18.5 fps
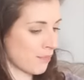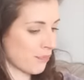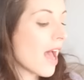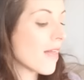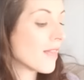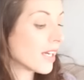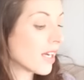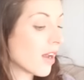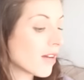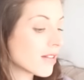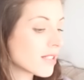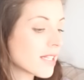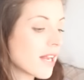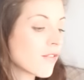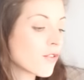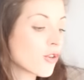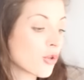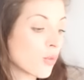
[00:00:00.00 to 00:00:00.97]
And then
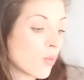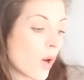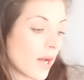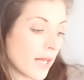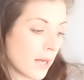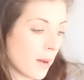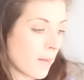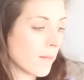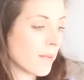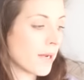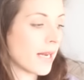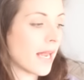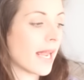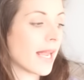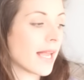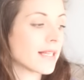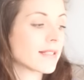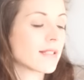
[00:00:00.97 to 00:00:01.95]
lastly, I've got the White
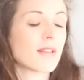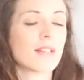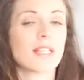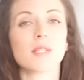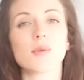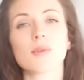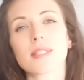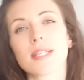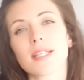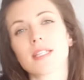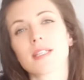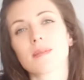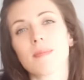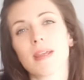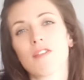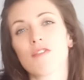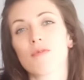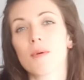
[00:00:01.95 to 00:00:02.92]
Company. So these were sent
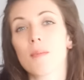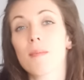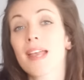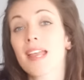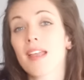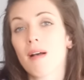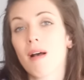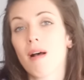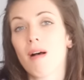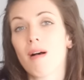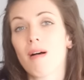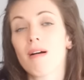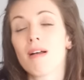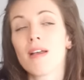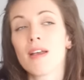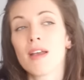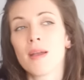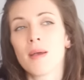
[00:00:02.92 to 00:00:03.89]
to me from a PR.